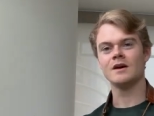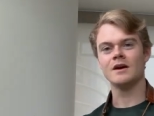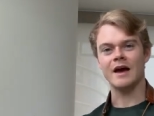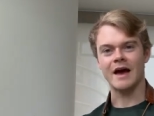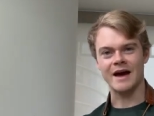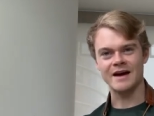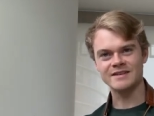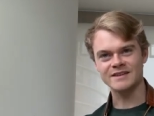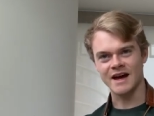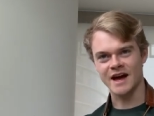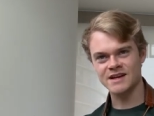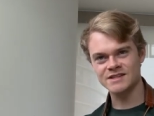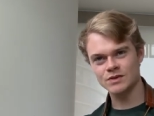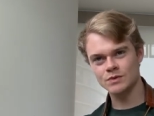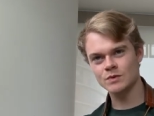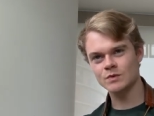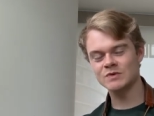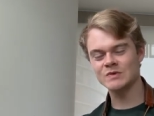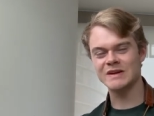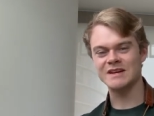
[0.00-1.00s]
And as
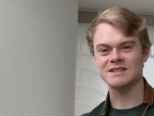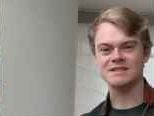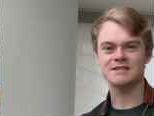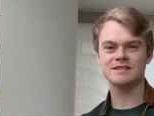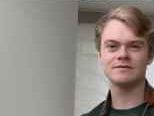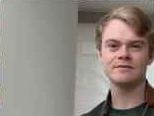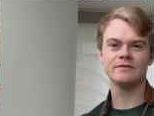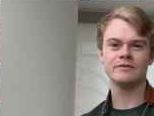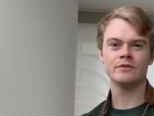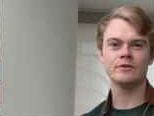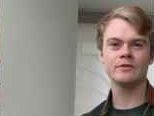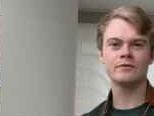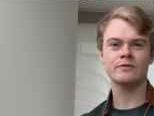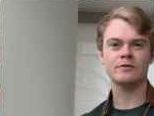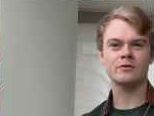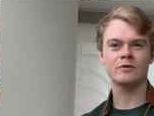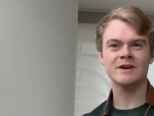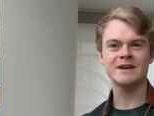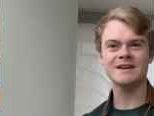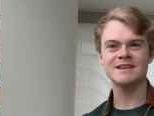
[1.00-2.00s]
always, feel
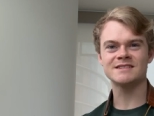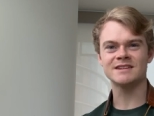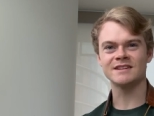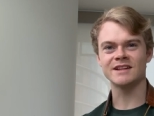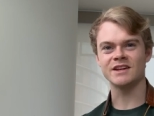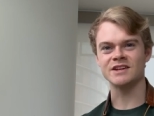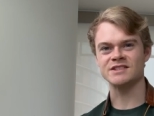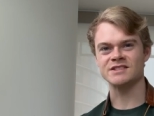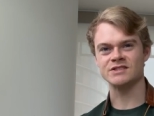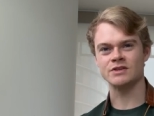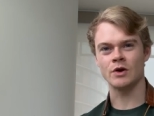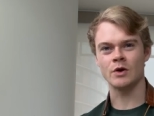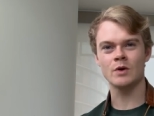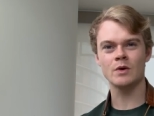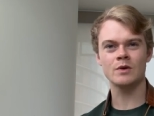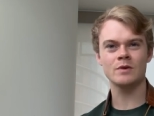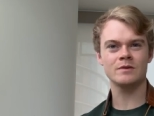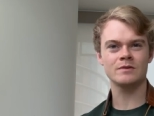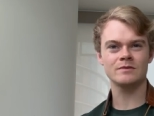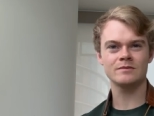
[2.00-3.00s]
free to let us
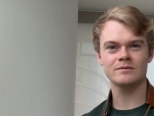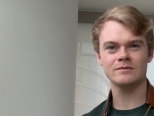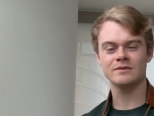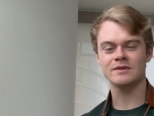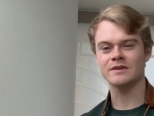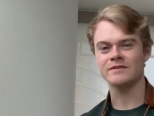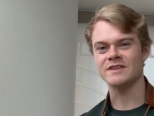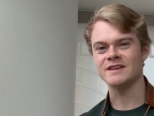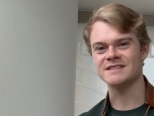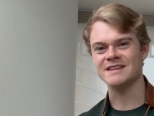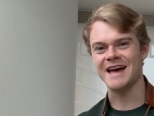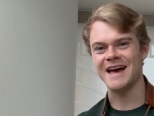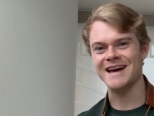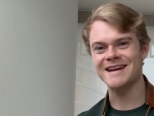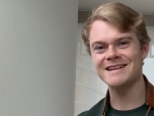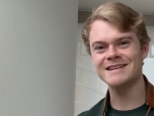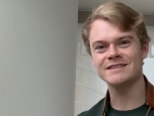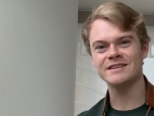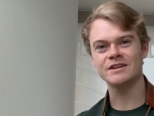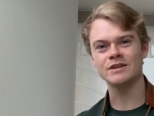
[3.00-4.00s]
know if there's
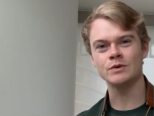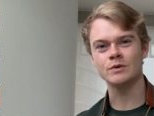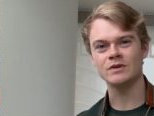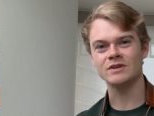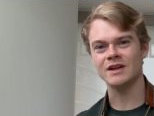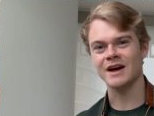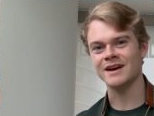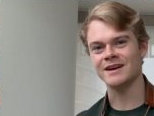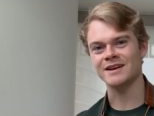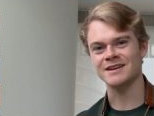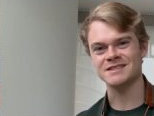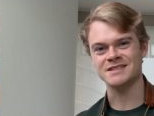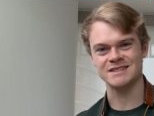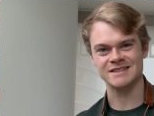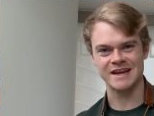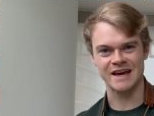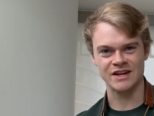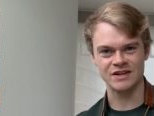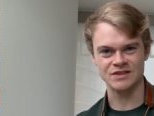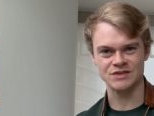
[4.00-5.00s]
anything you would like us to
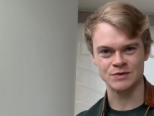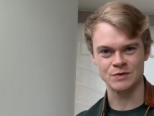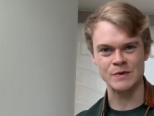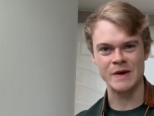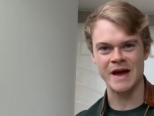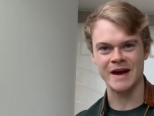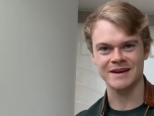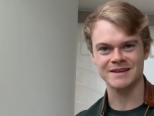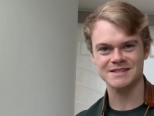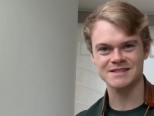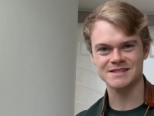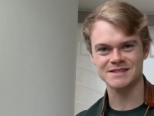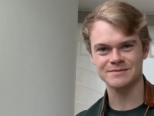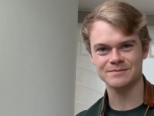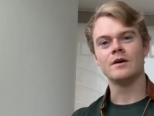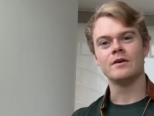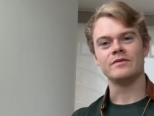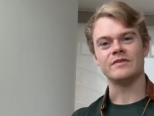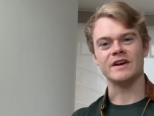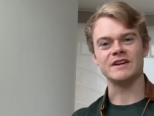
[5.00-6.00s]
get into next.
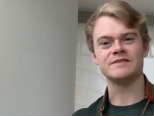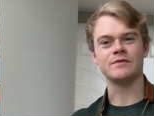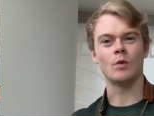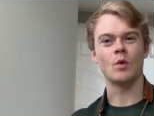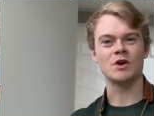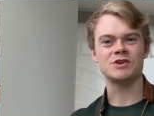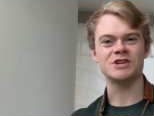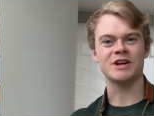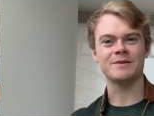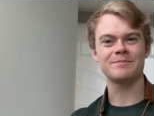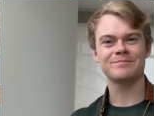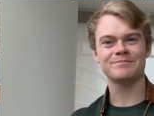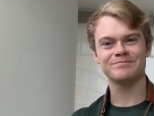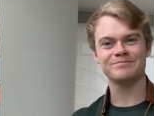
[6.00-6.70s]
Thanks for watching,